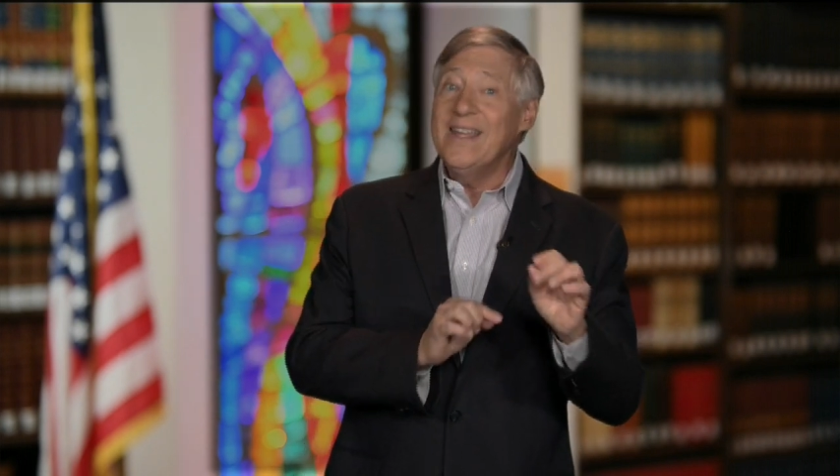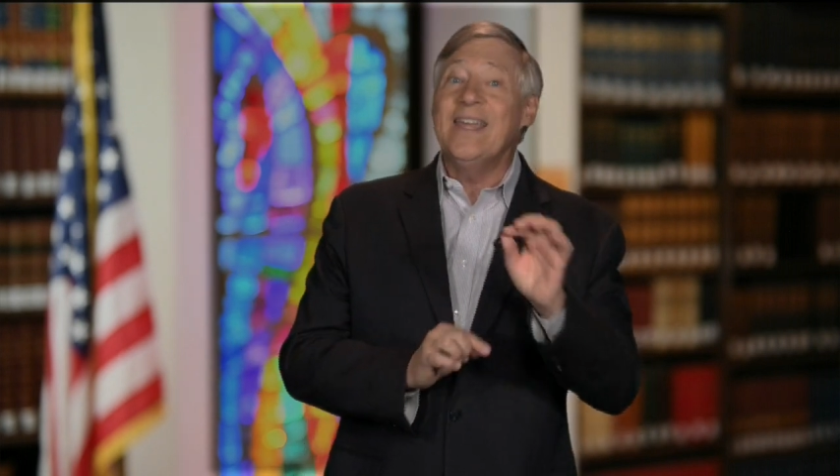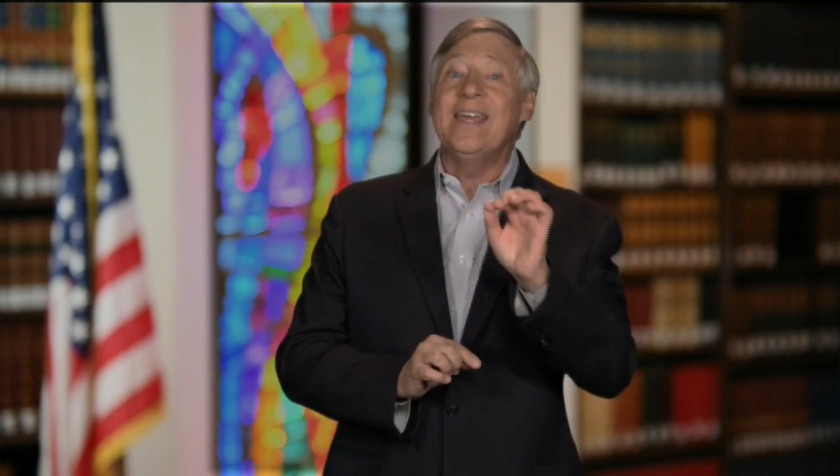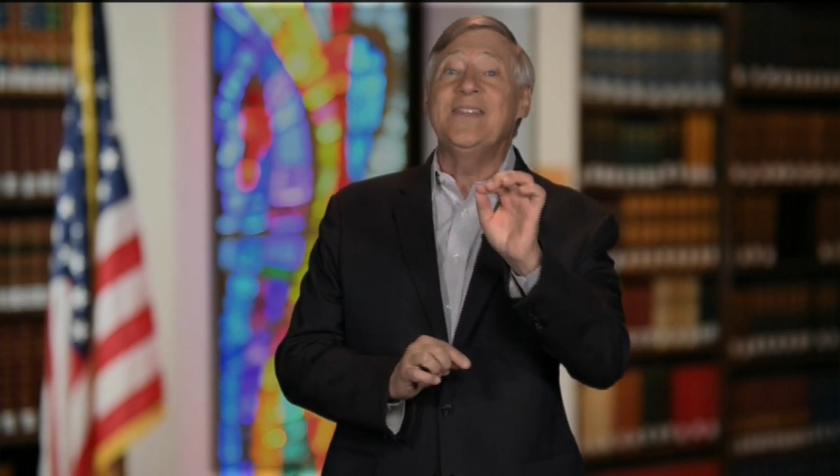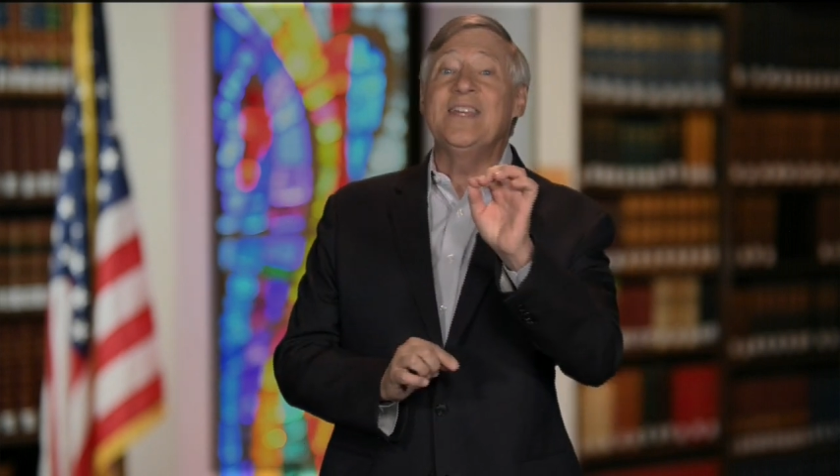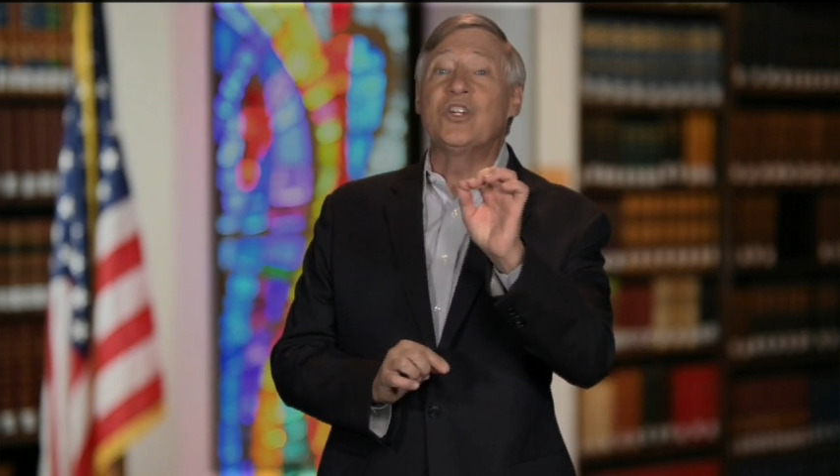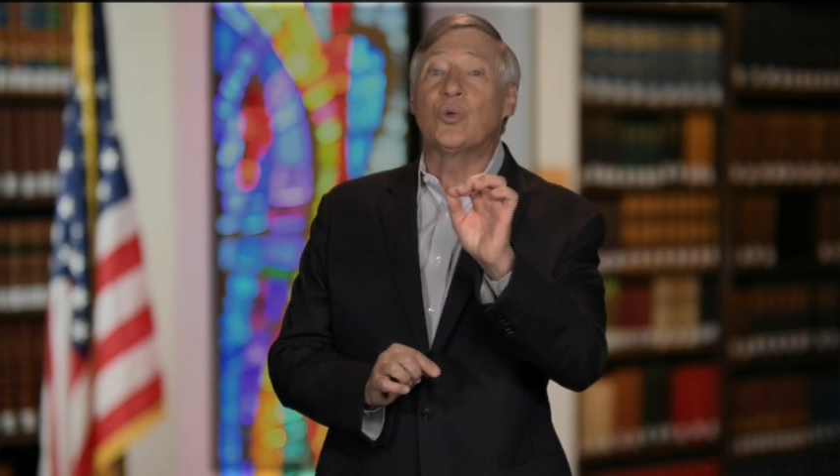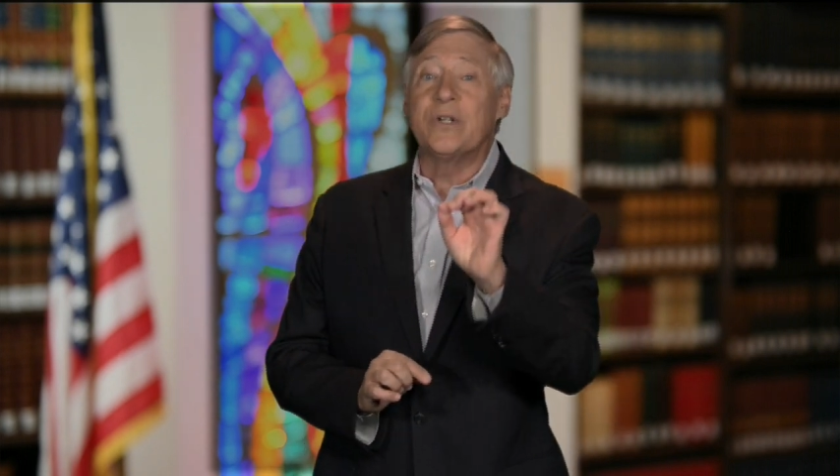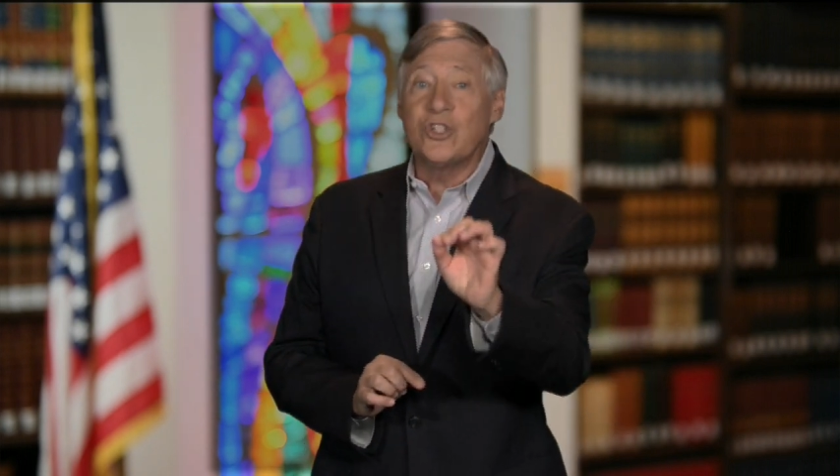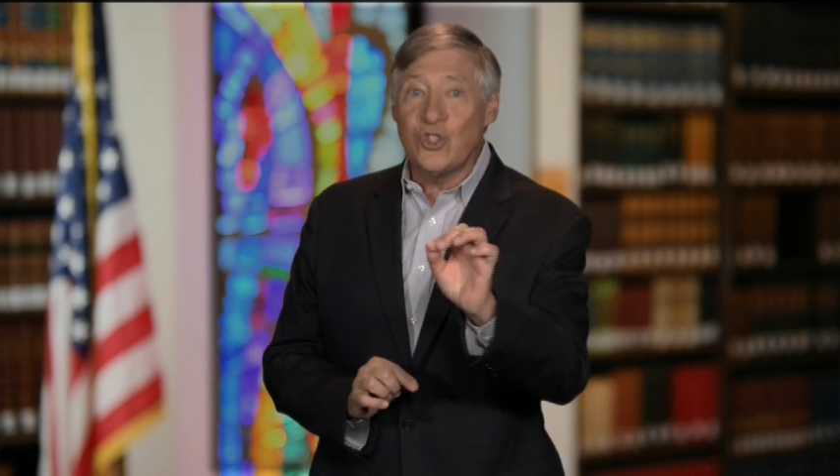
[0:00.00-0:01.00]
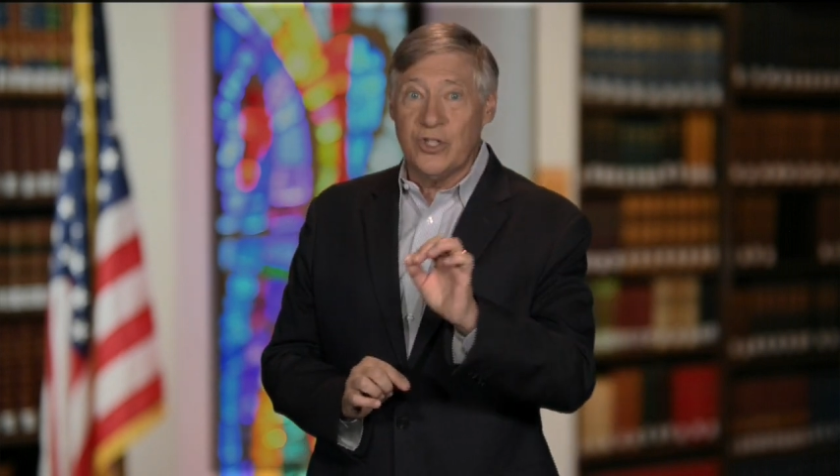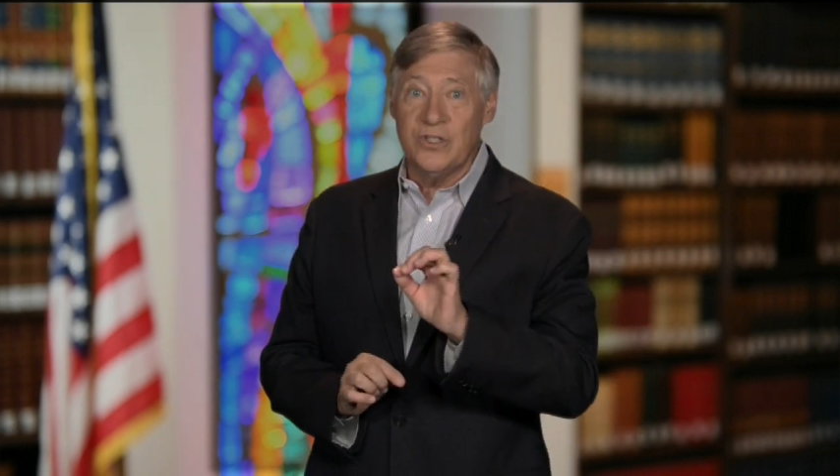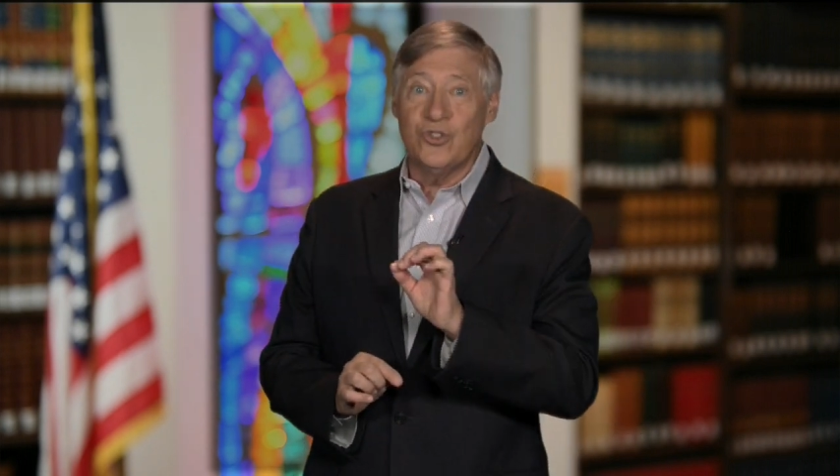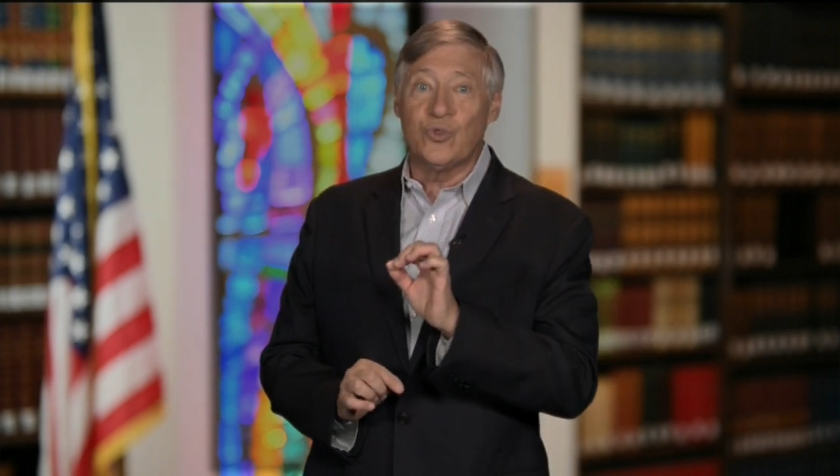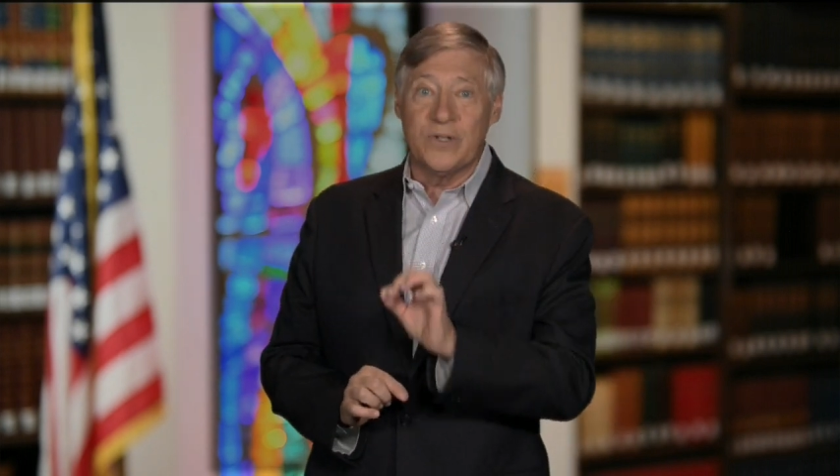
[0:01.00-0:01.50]
in the
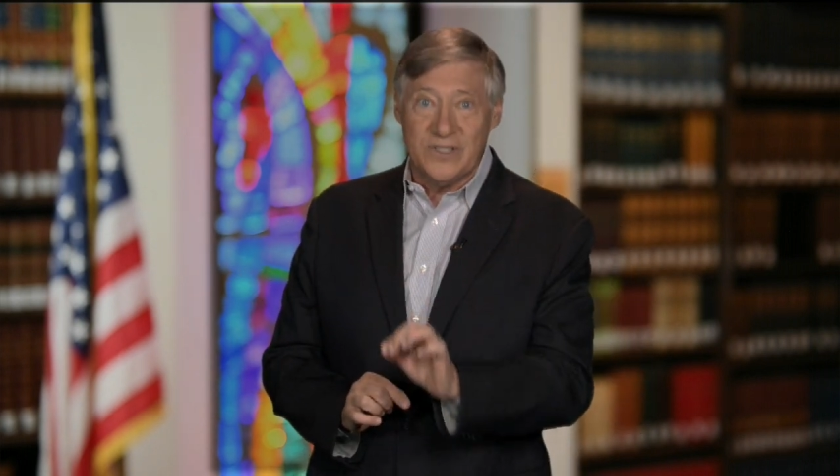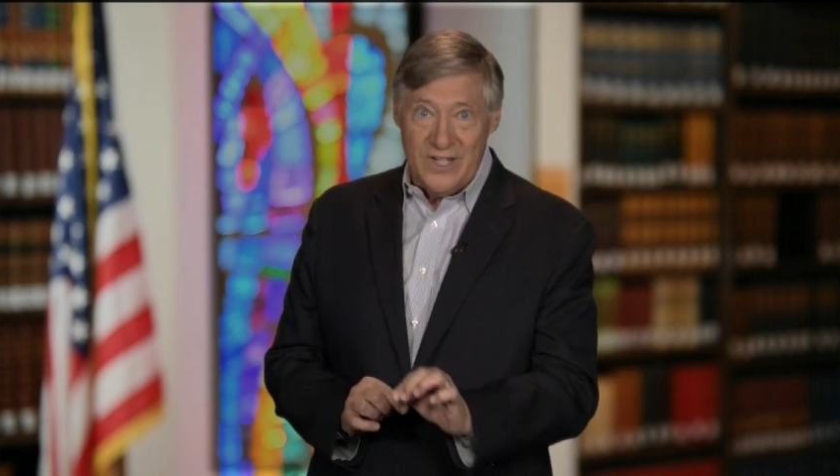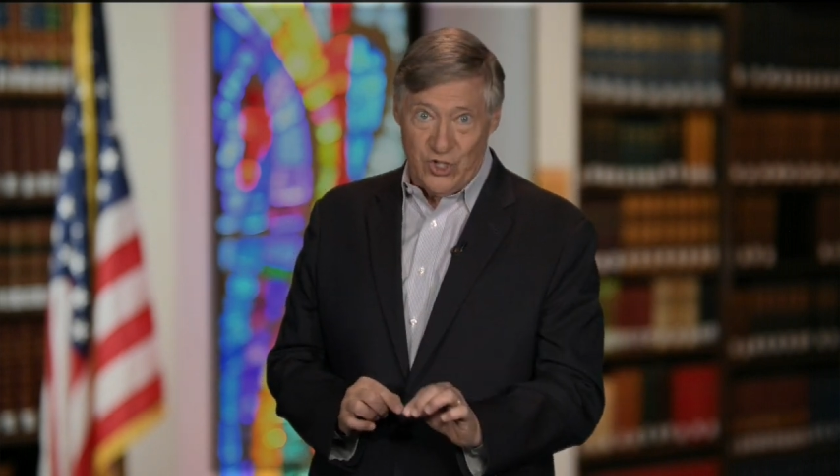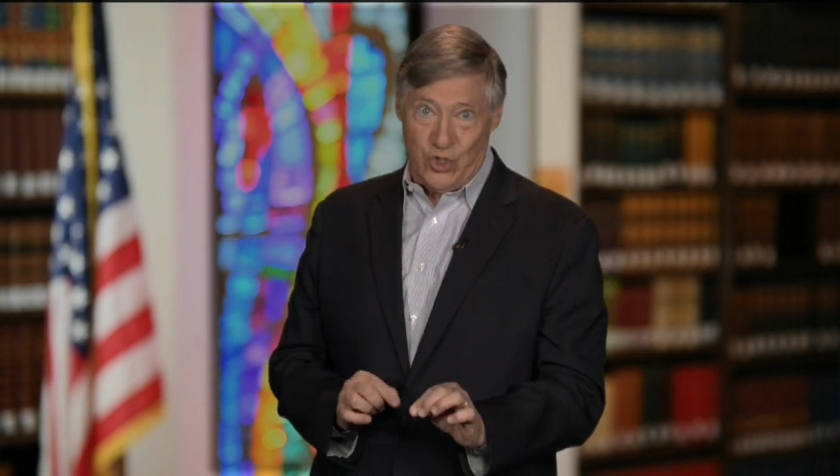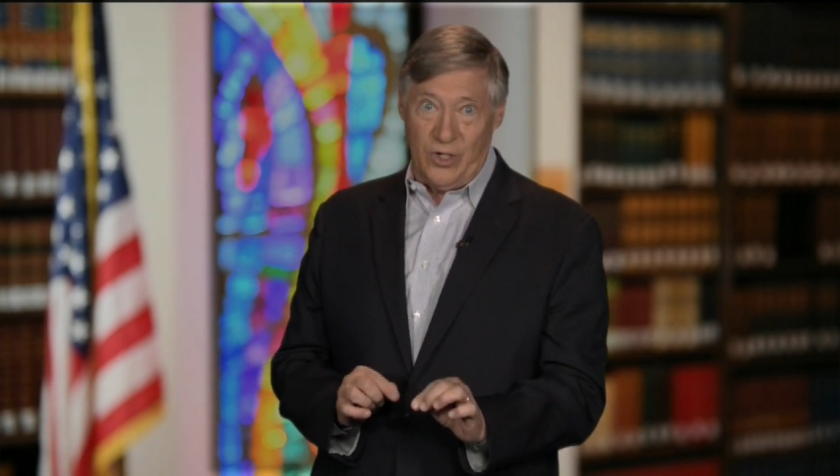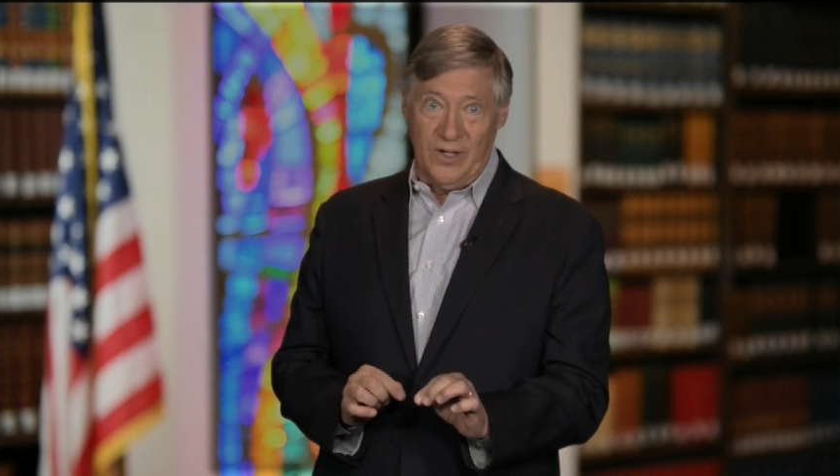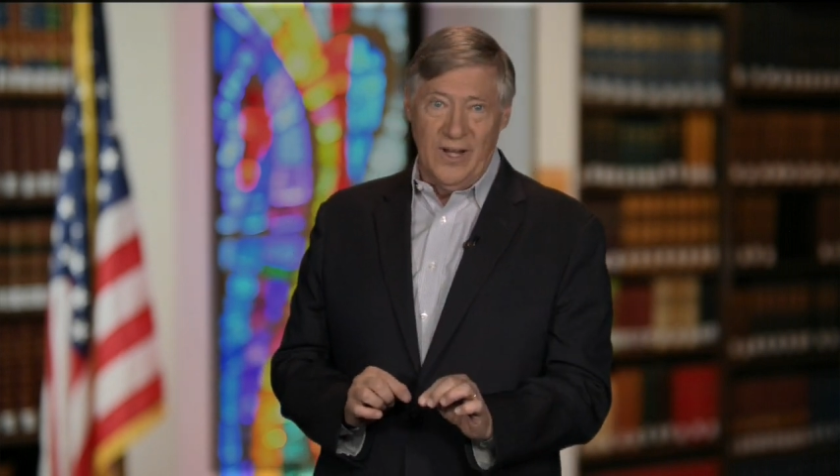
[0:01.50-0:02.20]
Christian tradition.